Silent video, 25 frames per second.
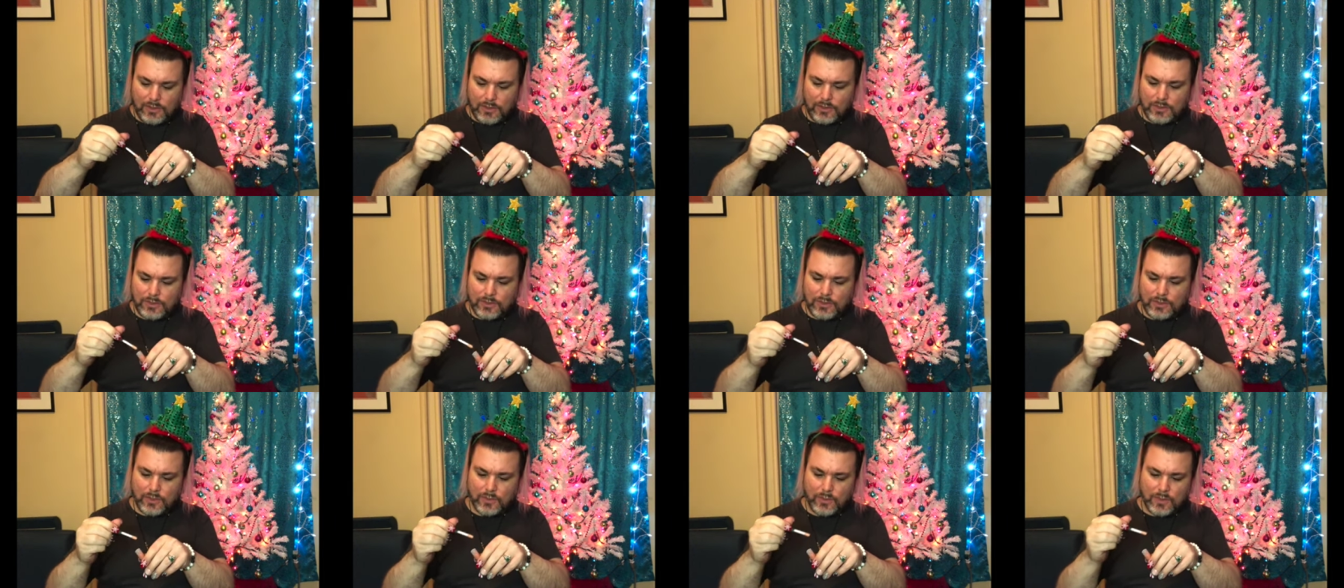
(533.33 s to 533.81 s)

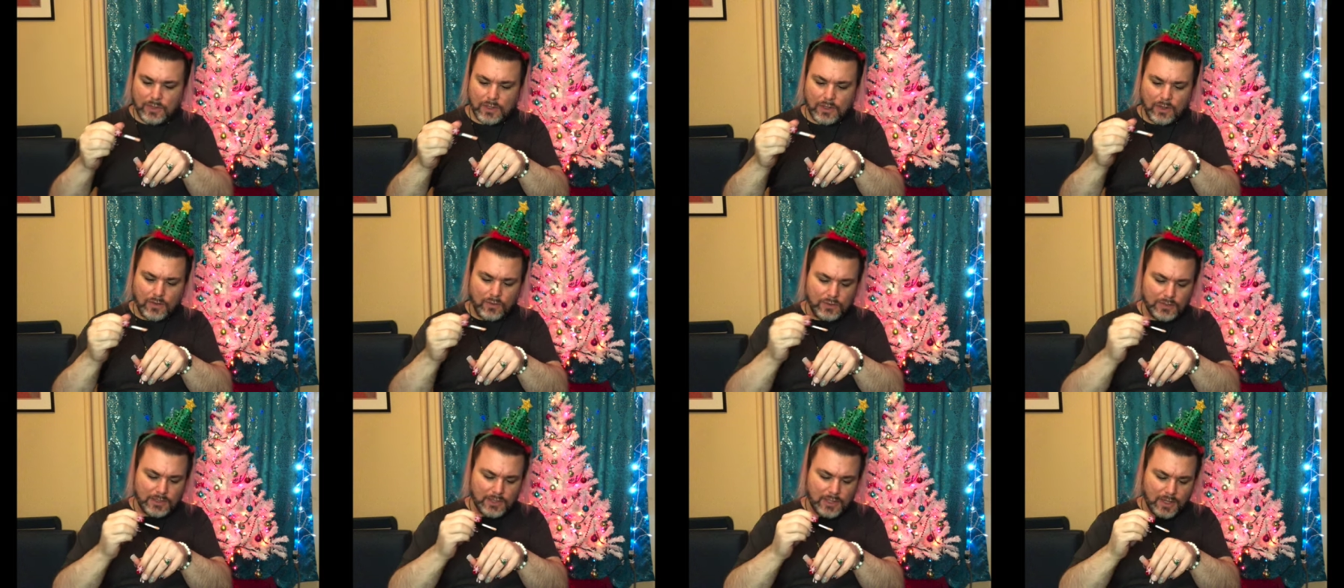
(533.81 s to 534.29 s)
So it
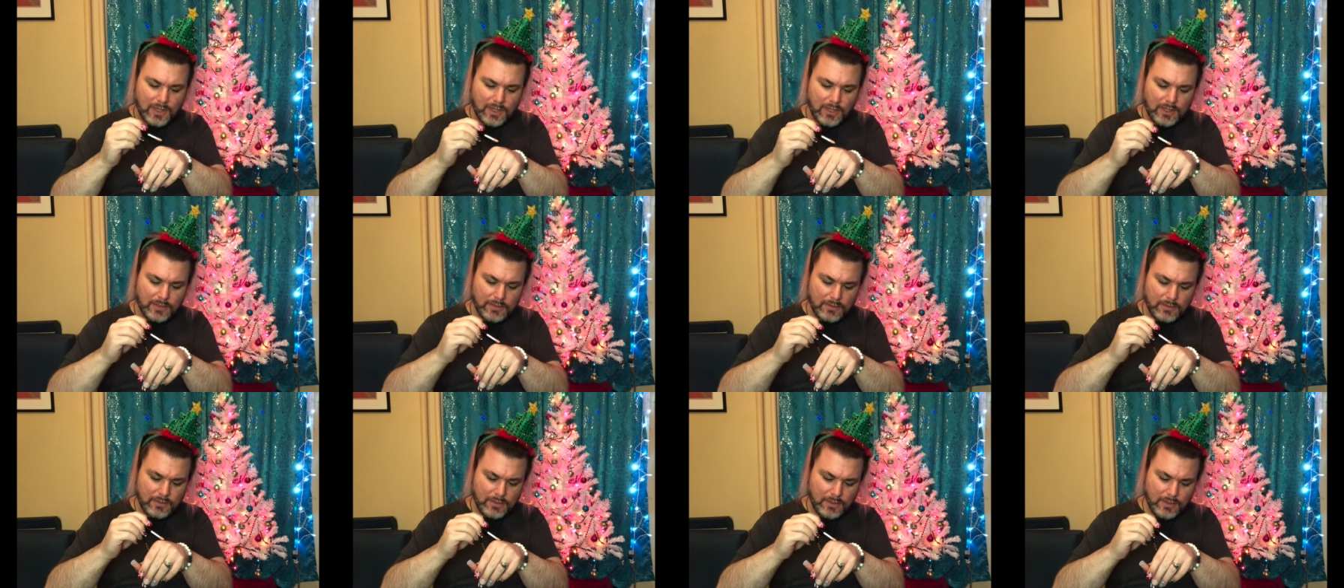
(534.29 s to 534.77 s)
goes
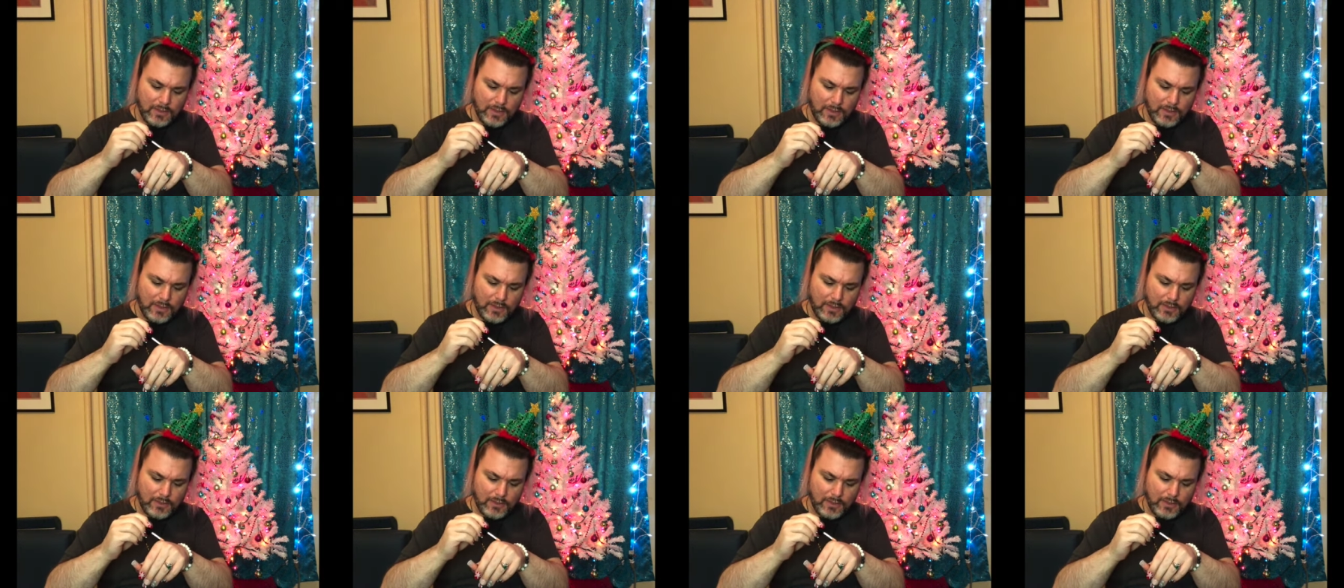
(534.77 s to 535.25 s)
on
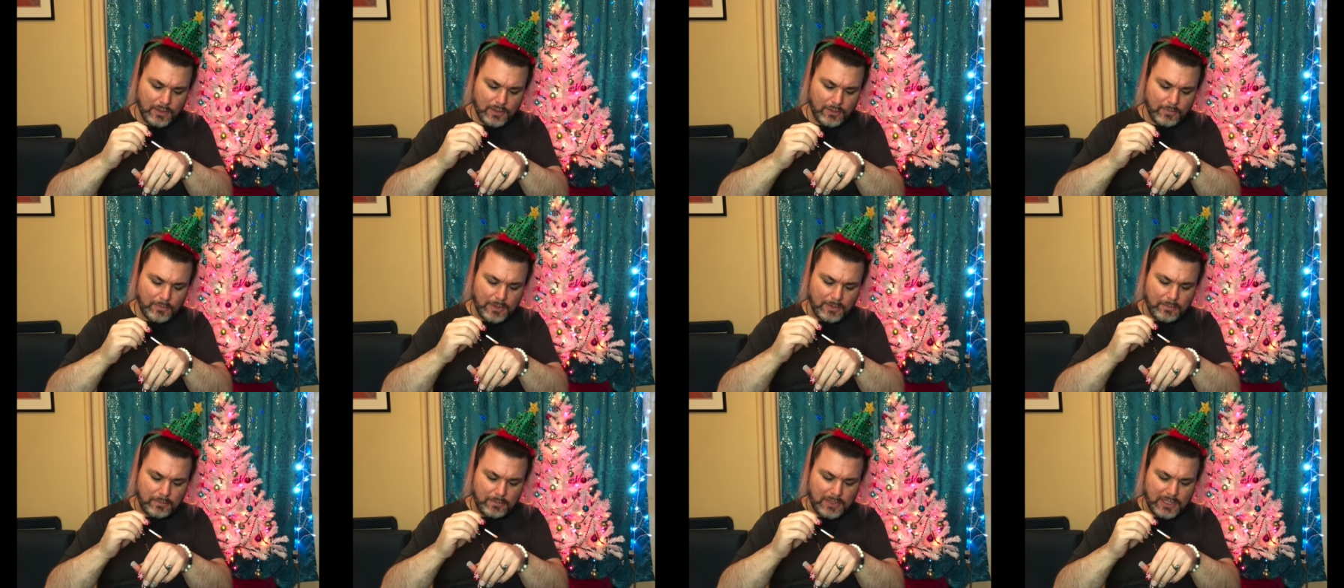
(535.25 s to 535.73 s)
a little
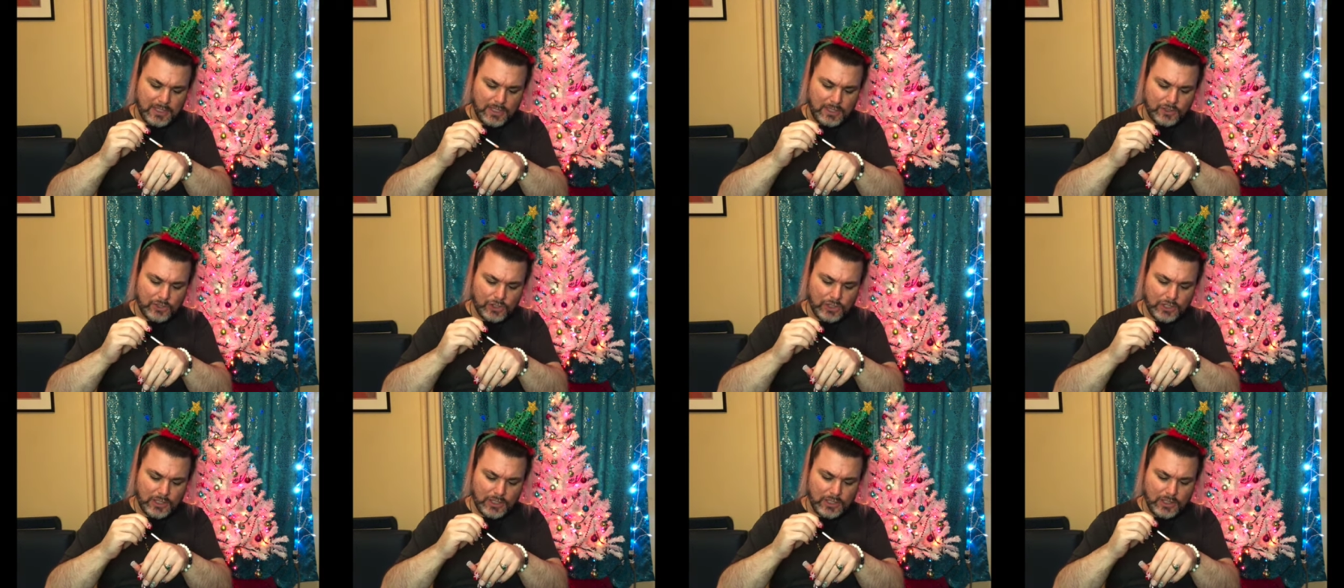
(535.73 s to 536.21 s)
bit
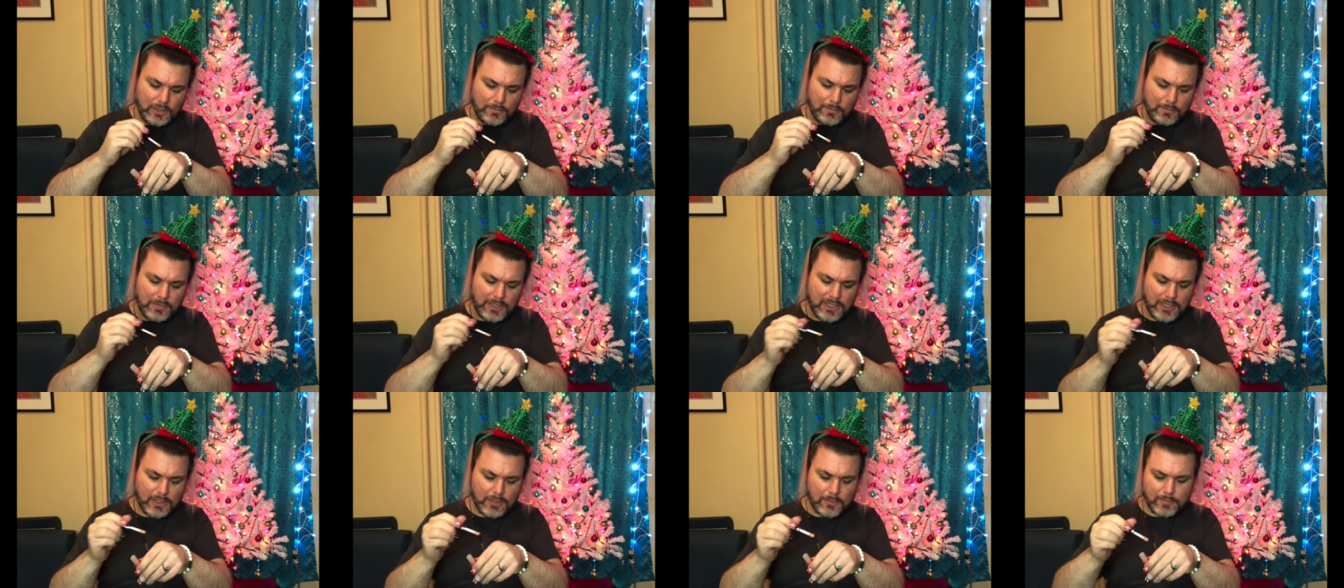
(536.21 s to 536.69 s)
peachy,
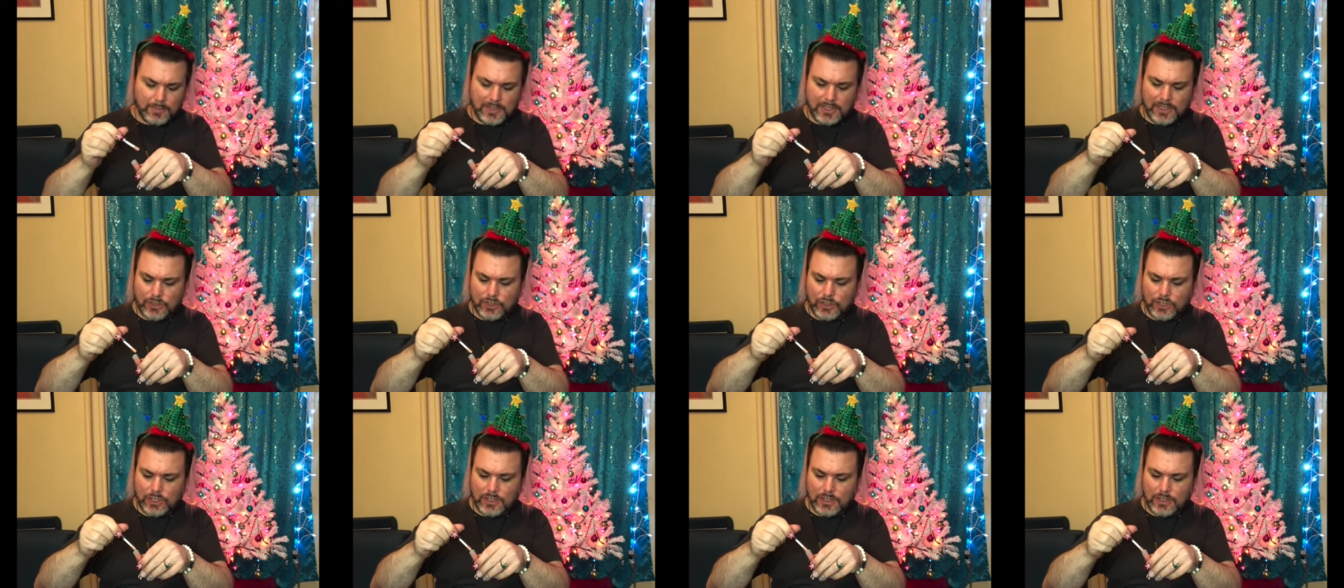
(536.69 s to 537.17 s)
pink
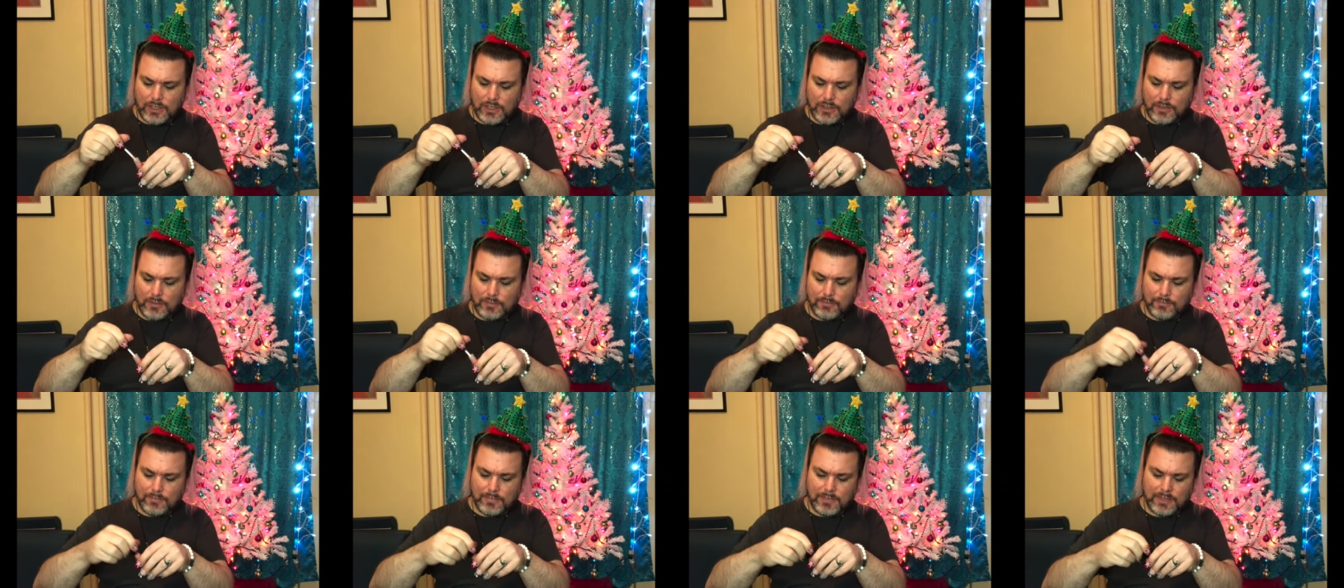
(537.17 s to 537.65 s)
peachy,
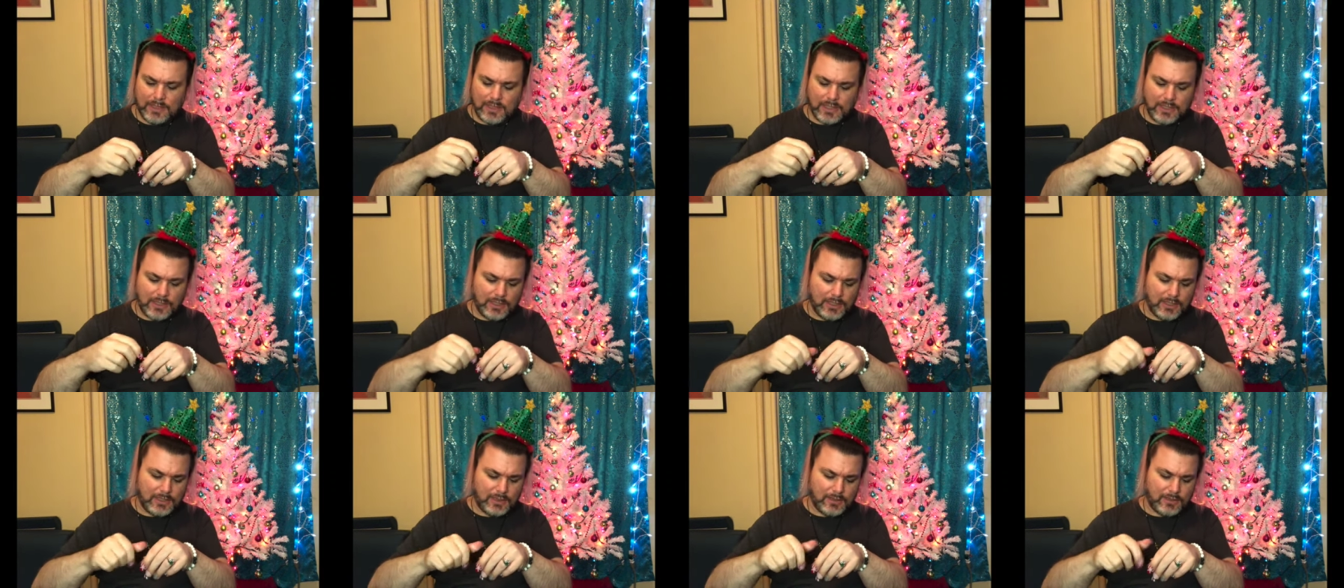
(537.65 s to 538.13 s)
but
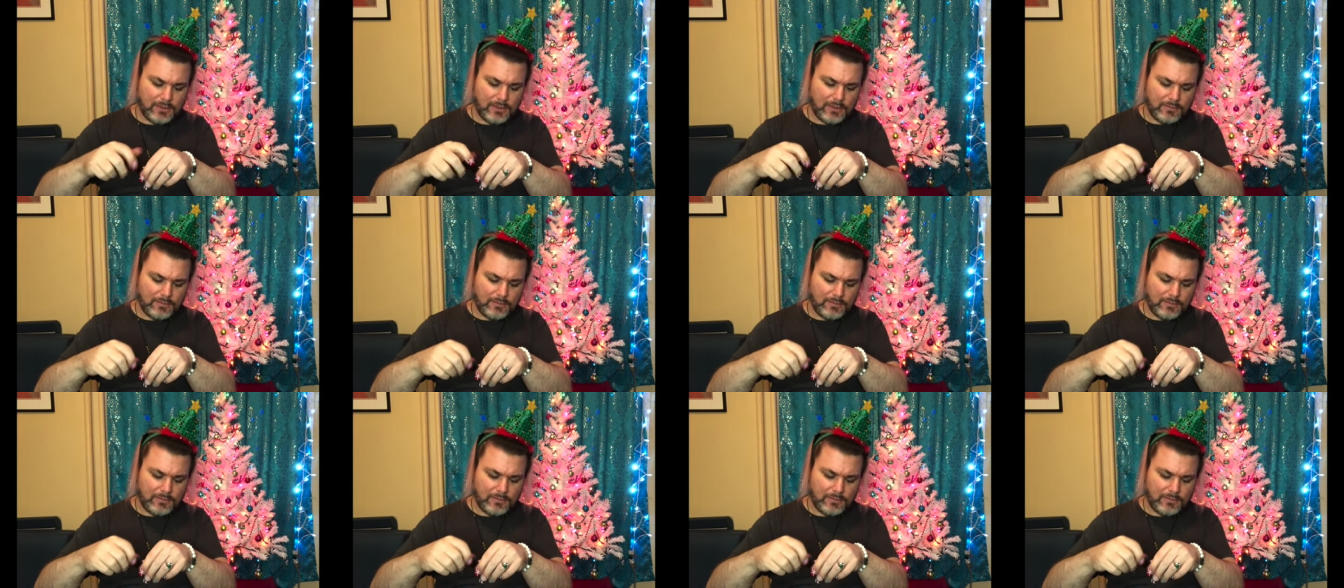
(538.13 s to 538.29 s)
then it,